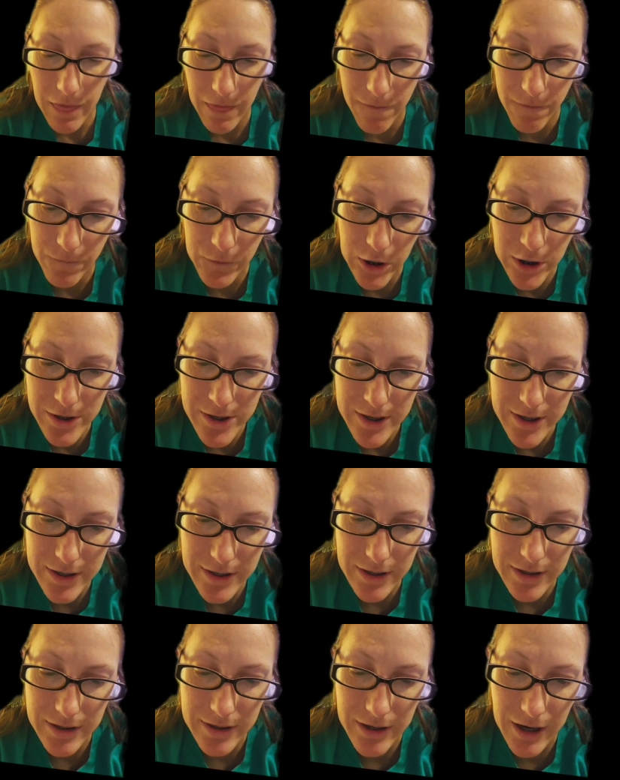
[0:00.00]
The
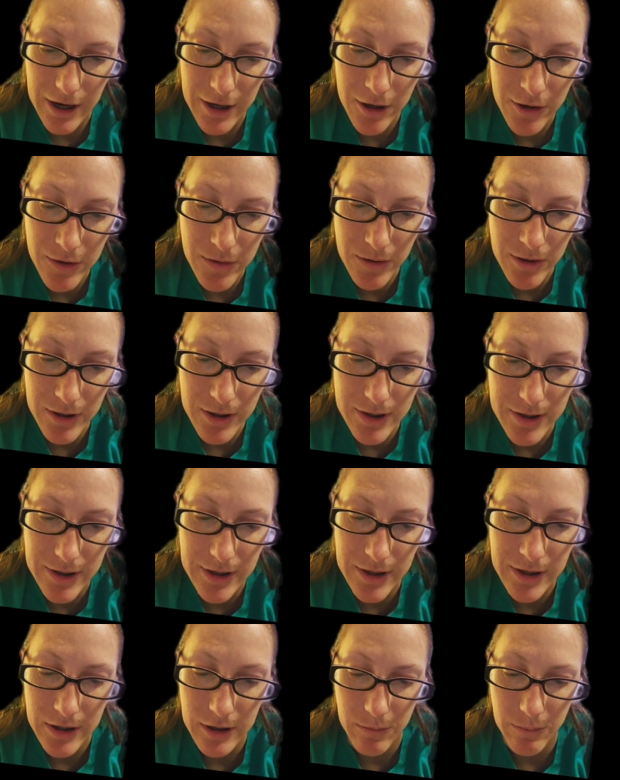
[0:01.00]
first dinosaurs
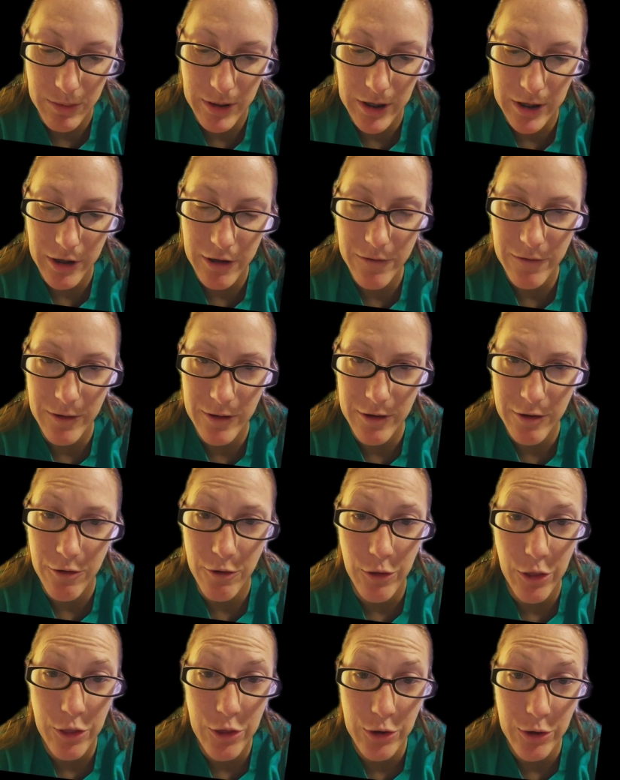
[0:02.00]
didn't appear for
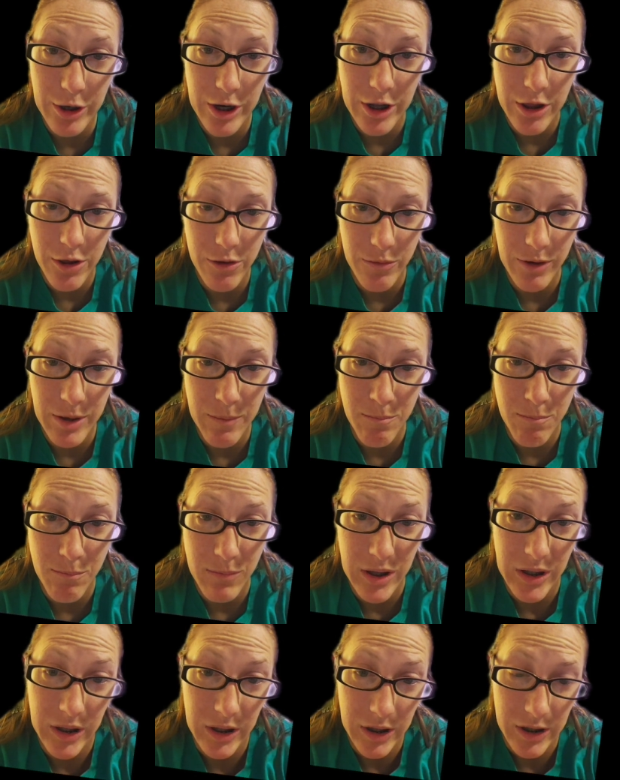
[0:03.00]
another 33
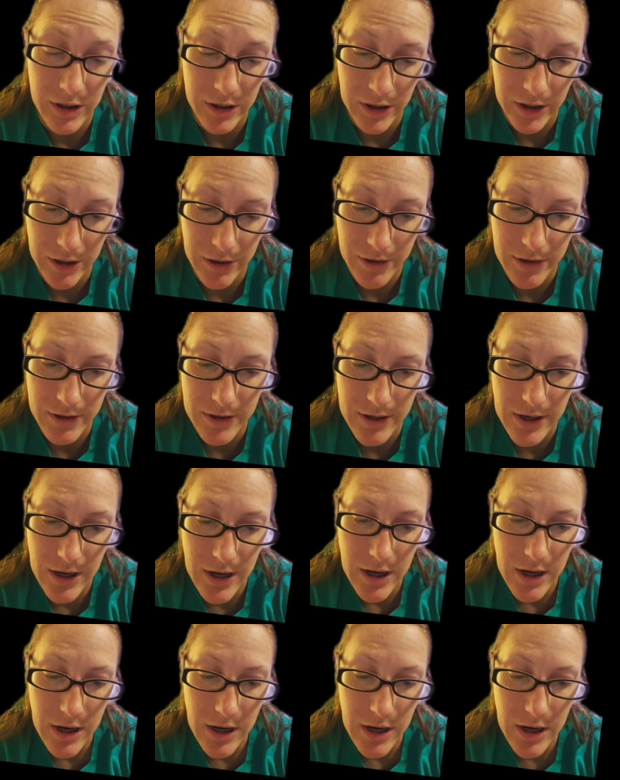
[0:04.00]
million years